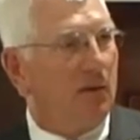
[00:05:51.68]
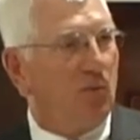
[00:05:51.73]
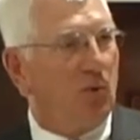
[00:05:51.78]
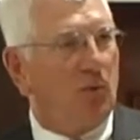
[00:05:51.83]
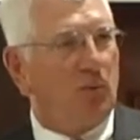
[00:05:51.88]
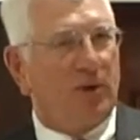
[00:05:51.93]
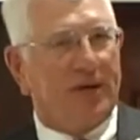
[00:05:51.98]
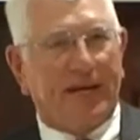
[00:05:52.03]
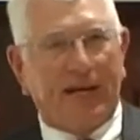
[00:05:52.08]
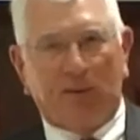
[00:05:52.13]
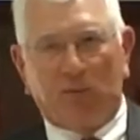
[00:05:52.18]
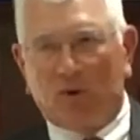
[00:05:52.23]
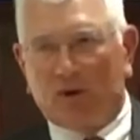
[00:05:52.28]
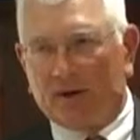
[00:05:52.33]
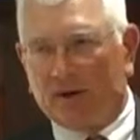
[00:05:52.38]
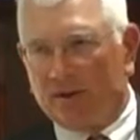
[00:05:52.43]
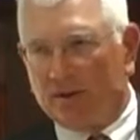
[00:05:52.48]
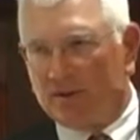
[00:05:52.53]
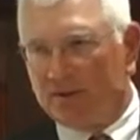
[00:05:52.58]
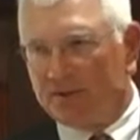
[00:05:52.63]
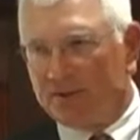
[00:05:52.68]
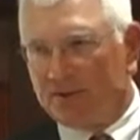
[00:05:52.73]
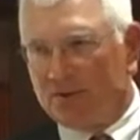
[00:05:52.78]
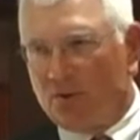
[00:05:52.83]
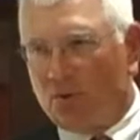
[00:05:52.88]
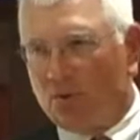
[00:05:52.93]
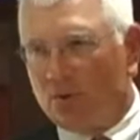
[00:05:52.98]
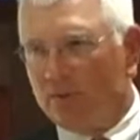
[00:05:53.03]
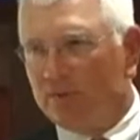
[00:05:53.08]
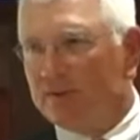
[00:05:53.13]
when we get one of those
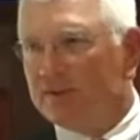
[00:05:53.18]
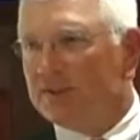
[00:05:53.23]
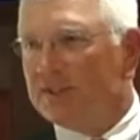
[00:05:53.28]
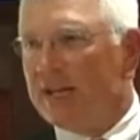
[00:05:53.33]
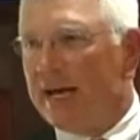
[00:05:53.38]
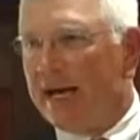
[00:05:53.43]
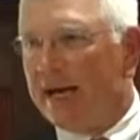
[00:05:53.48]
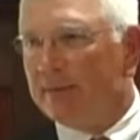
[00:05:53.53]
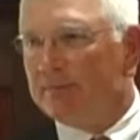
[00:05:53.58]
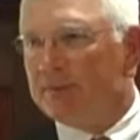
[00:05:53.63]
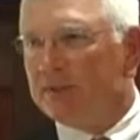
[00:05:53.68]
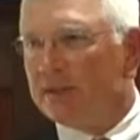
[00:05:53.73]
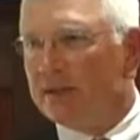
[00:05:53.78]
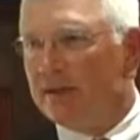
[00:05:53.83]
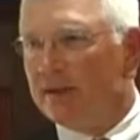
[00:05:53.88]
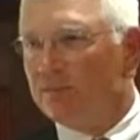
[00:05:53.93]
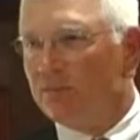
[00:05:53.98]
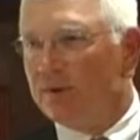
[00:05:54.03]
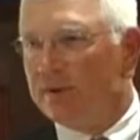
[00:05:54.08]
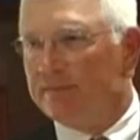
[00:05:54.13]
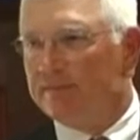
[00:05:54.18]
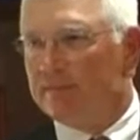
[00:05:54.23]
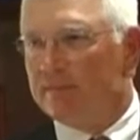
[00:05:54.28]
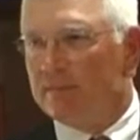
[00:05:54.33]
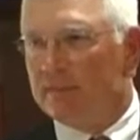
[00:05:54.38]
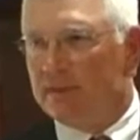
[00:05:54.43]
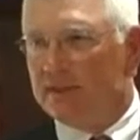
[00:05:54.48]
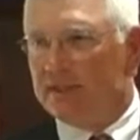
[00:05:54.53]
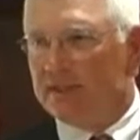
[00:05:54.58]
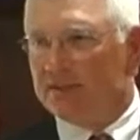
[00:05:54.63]
cold snaps and
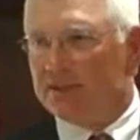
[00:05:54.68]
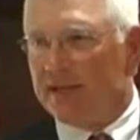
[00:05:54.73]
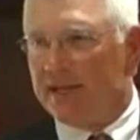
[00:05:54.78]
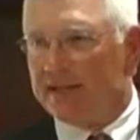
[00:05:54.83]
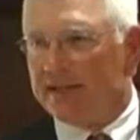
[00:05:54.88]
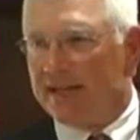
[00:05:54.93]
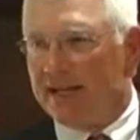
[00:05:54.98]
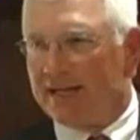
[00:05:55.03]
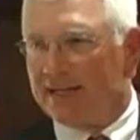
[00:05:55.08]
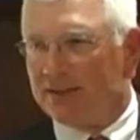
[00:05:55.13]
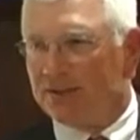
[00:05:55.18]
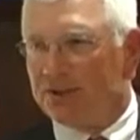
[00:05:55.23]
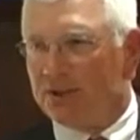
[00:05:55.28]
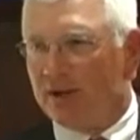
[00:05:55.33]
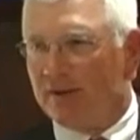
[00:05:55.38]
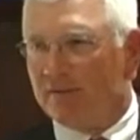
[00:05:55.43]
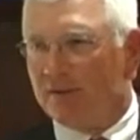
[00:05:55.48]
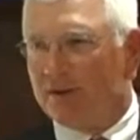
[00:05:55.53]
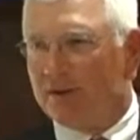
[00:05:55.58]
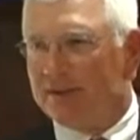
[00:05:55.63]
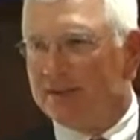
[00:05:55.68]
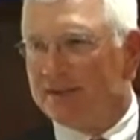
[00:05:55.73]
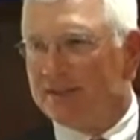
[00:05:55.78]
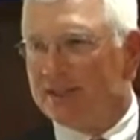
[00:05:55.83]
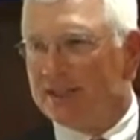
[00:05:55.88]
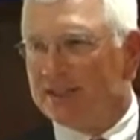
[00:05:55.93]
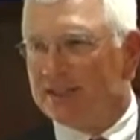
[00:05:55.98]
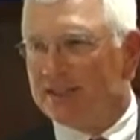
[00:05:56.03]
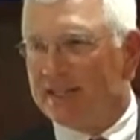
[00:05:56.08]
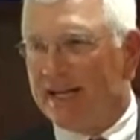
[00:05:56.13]
we just get done shoveling
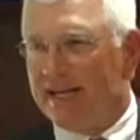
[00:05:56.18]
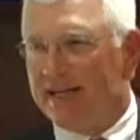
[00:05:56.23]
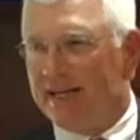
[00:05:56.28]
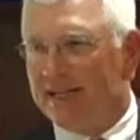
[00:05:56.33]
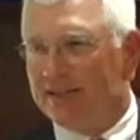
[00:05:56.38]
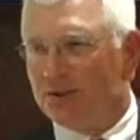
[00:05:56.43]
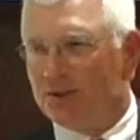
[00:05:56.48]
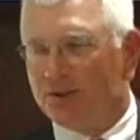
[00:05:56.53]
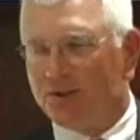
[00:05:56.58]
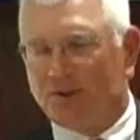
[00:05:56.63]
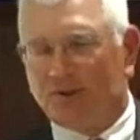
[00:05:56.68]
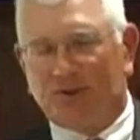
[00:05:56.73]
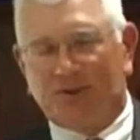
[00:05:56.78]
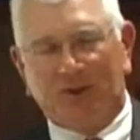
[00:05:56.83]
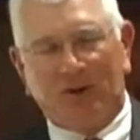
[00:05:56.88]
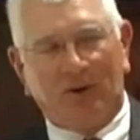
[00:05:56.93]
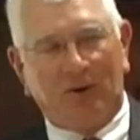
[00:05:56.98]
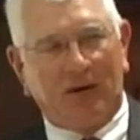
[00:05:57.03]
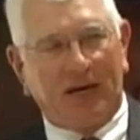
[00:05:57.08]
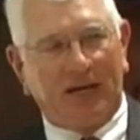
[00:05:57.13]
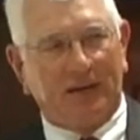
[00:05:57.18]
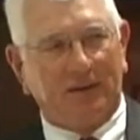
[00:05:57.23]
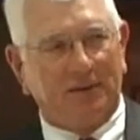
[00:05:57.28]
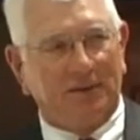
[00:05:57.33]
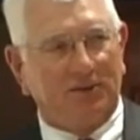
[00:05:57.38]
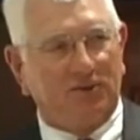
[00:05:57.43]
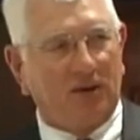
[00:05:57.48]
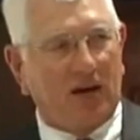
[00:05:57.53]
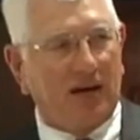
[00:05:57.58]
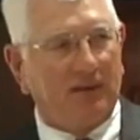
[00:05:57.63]
6, 8 inches of snow out on
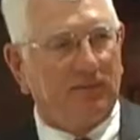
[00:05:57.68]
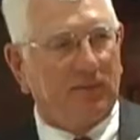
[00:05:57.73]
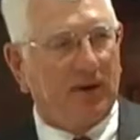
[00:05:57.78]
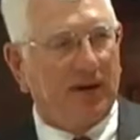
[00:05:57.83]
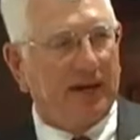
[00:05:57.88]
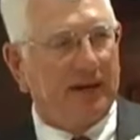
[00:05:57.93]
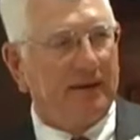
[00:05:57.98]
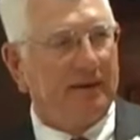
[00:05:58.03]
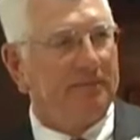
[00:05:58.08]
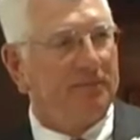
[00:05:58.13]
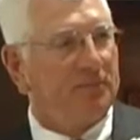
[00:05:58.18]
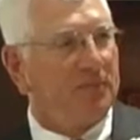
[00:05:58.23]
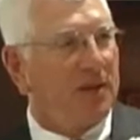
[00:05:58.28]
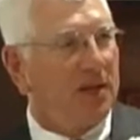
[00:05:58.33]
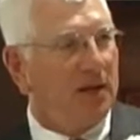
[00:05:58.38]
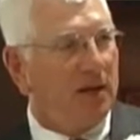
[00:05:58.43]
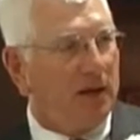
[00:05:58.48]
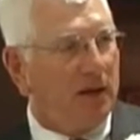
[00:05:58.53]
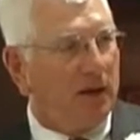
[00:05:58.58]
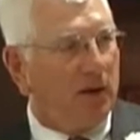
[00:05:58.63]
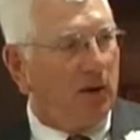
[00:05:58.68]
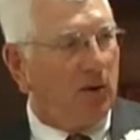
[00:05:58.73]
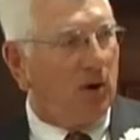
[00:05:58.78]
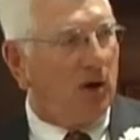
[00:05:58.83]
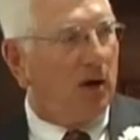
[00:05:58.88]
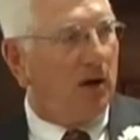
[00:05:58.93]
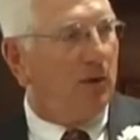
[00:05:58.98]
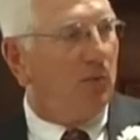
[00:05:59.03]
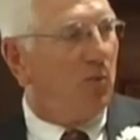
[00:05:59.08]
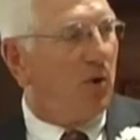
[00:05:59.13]
the driveway,
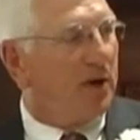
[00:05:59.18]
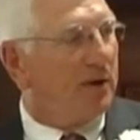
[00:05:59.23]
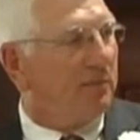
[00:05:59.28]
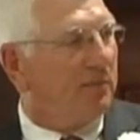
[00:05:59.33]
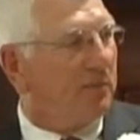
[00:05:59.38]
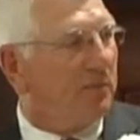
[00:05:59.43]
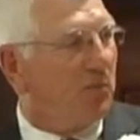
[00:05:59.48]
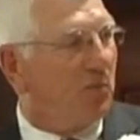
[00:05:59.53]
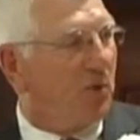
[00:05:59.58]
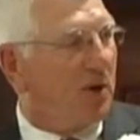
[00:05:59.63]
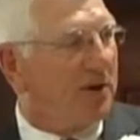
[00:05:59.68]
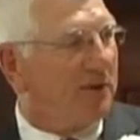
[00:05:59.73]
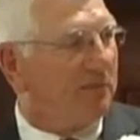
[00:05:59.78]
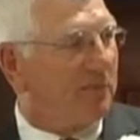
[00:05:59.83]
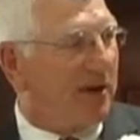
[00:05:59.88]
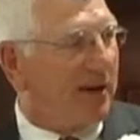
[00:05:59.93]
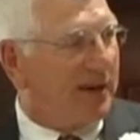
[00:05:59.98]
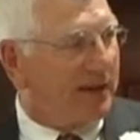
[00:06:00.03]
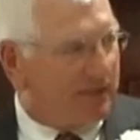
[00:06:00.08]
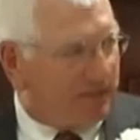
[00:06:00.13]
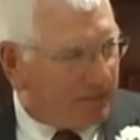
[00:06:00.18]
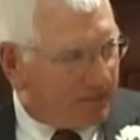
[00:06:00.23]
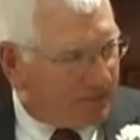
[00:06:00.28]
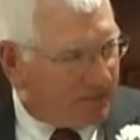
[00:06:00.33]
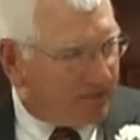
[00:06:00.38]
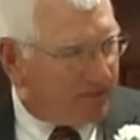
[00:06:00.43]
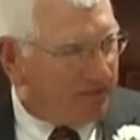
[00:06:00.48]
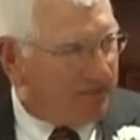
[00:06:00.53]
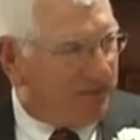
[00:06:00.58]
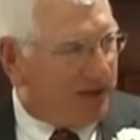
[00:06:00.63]
one of my
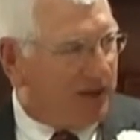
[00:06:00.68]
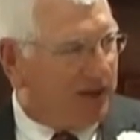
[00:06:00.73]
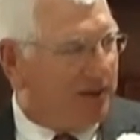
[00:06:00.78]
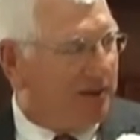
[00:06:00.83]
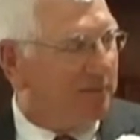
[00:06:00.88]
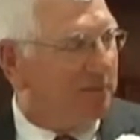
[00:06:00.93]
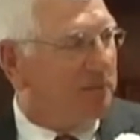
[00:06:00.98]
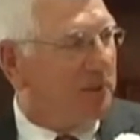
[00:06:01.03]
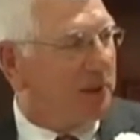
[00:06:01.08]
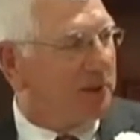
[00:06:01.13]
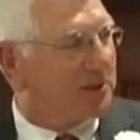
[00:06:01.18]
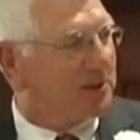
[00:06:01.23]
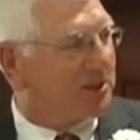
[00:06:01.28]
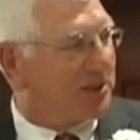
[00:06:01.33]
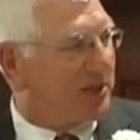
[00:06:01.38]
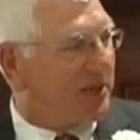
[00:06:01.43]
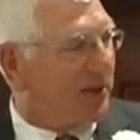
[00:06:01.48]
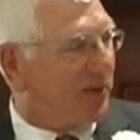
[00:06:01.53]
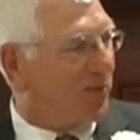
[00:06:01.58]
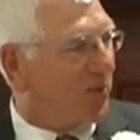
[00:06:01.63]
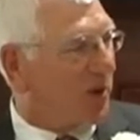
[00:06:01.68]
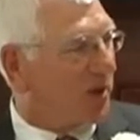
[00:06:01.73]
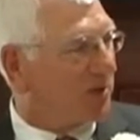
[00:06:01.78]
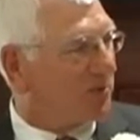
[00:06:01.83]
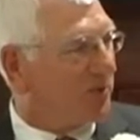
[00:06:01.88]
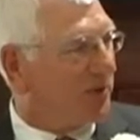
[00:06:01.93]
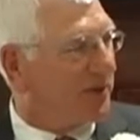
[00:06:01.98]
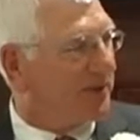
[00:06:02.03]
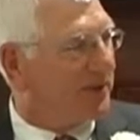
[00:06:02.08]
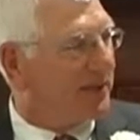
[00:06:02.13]
peers that I
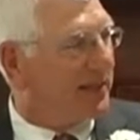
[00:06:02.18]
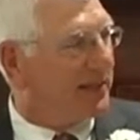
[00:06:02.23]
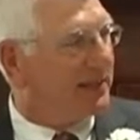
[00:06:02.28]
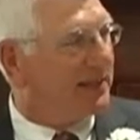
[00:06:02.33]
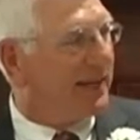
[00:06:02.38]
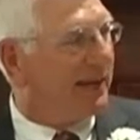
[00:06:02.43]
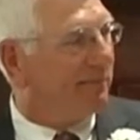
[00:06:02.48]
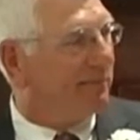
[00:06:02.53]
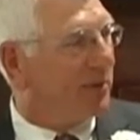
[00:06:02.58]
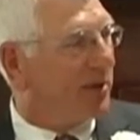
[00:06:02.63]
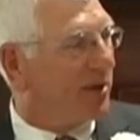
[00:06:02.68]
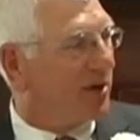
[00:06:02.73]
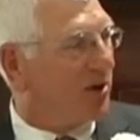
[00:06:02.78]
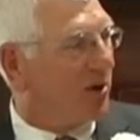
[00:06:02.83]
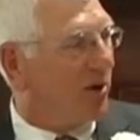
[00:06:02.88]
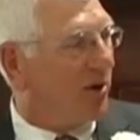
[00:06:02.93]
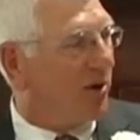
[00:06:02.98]
work with, he'd give me a